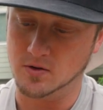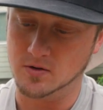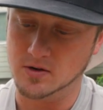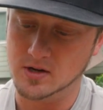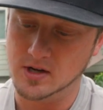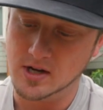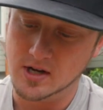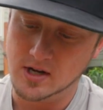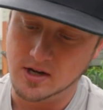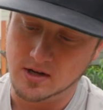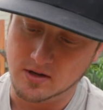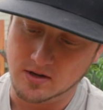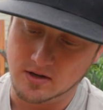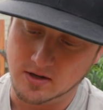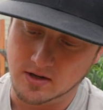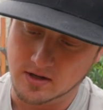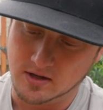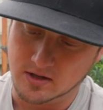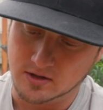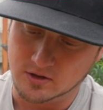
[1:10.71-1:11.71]

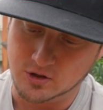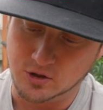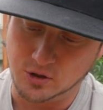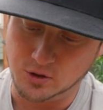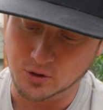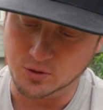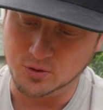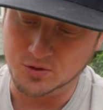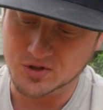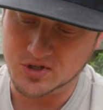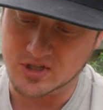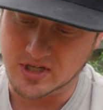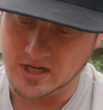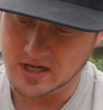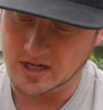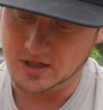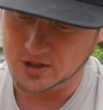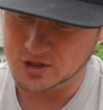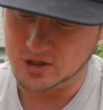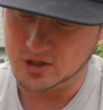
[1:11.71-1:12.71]
Wow. Two-stage